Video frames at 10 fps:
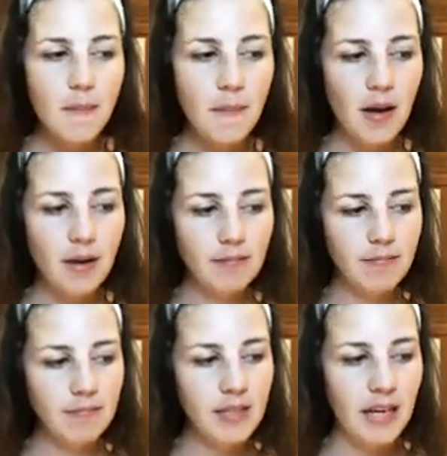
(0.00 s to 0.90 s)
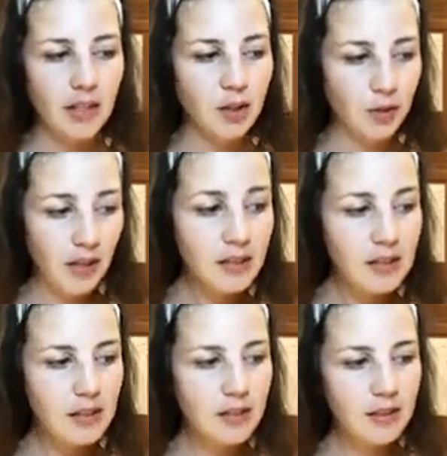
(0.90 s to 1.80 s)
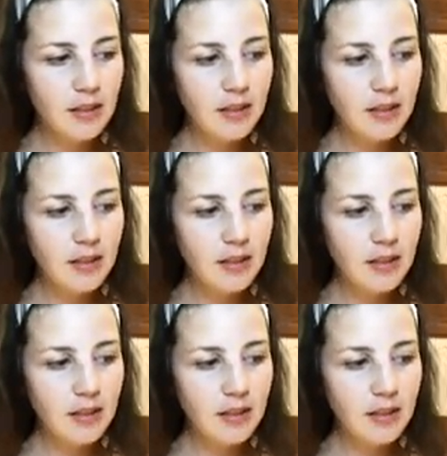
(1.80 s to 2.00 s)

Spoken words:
But yeah, trust,